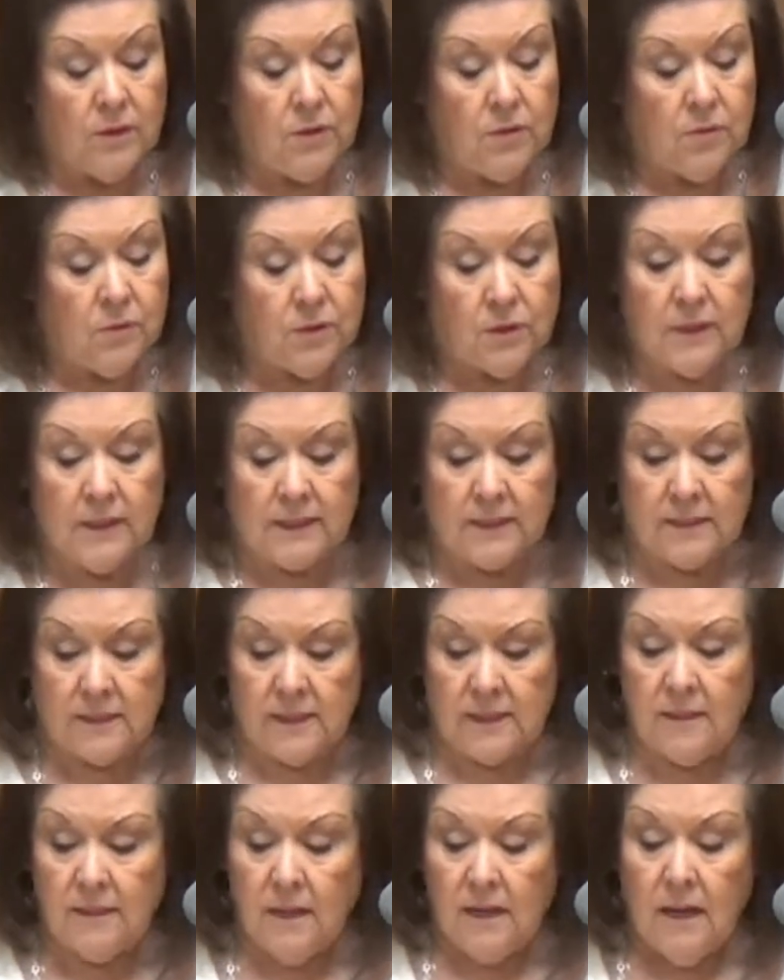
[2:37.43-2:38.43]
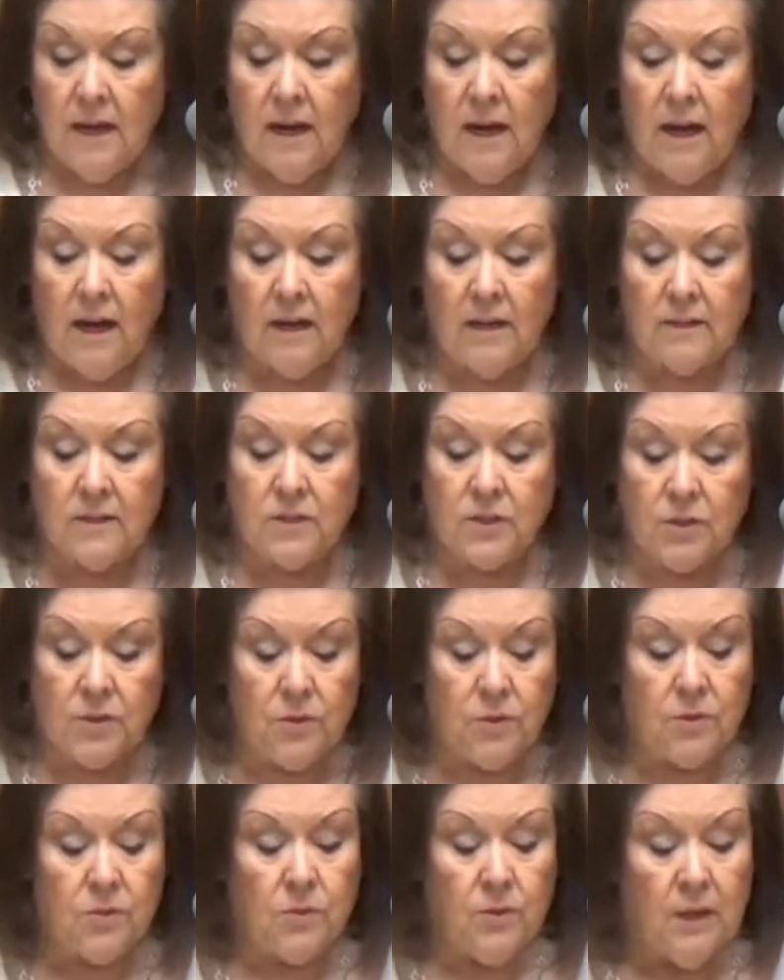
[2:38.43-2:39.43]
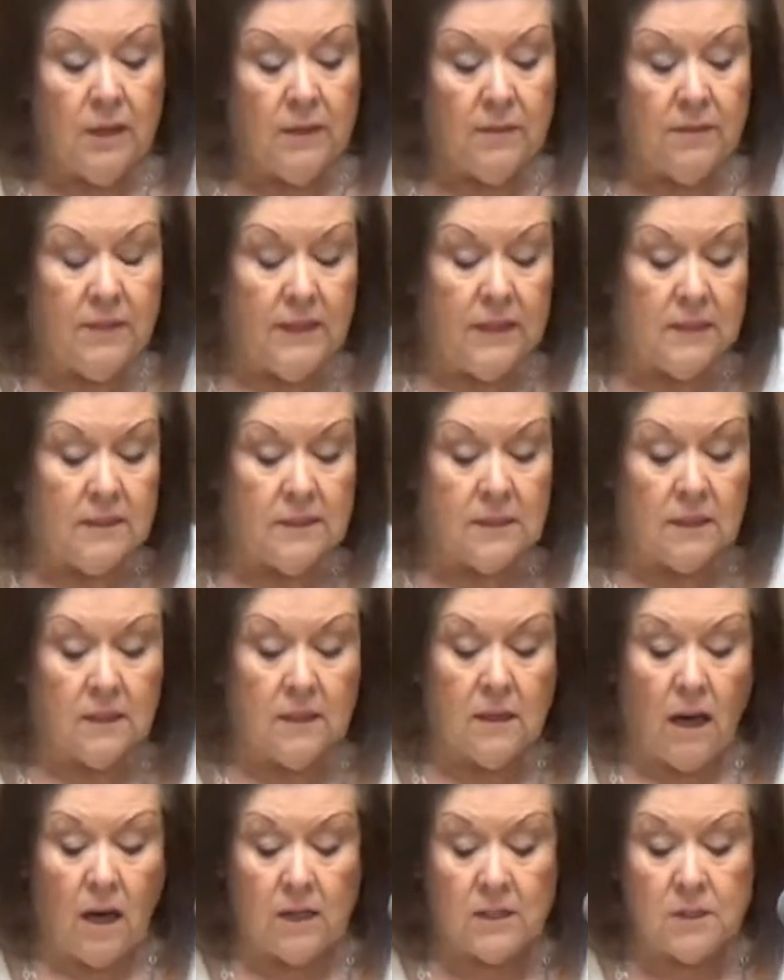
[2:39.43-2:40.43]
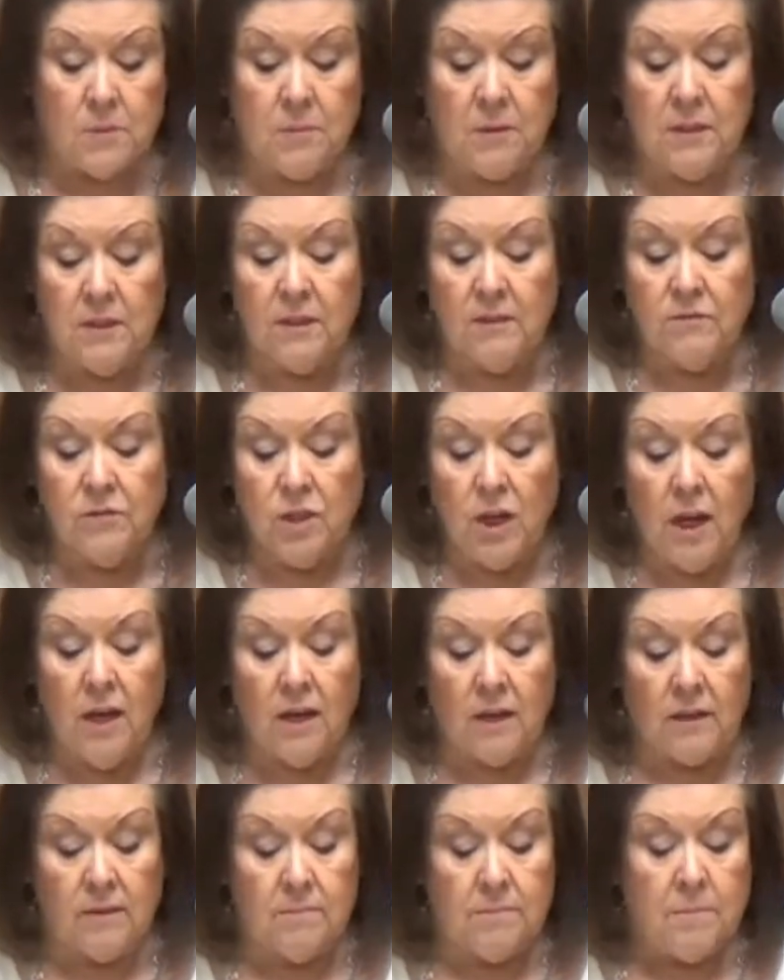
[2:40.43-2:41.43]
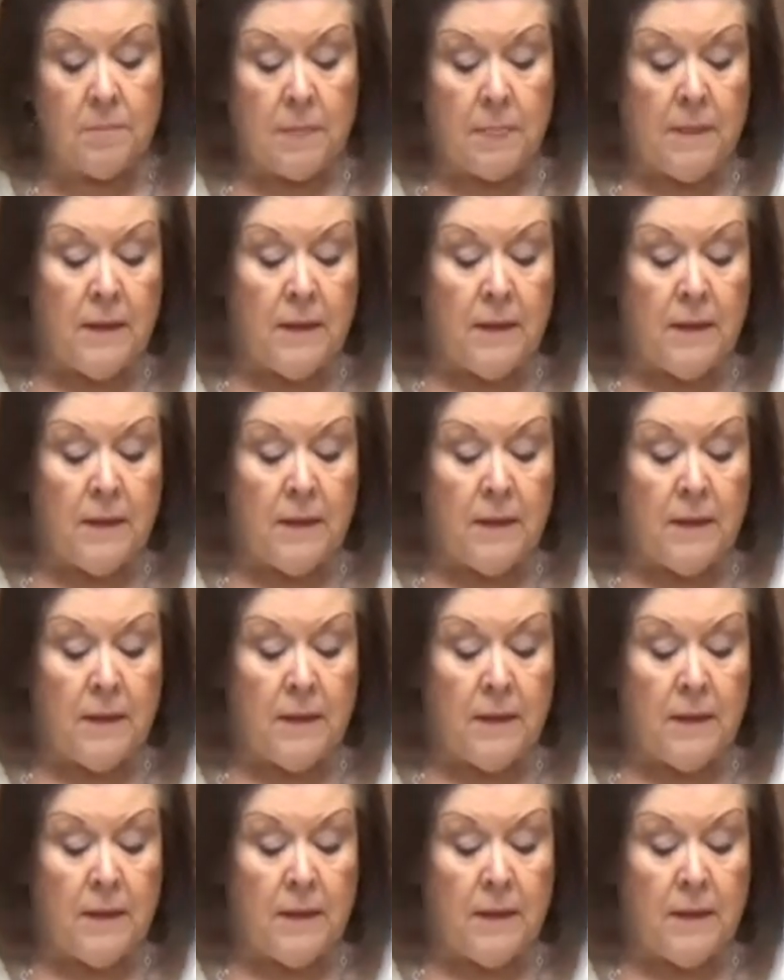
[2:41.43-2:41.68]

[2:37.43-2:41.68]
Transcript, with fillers: you could listen uh, to this Gospel of John.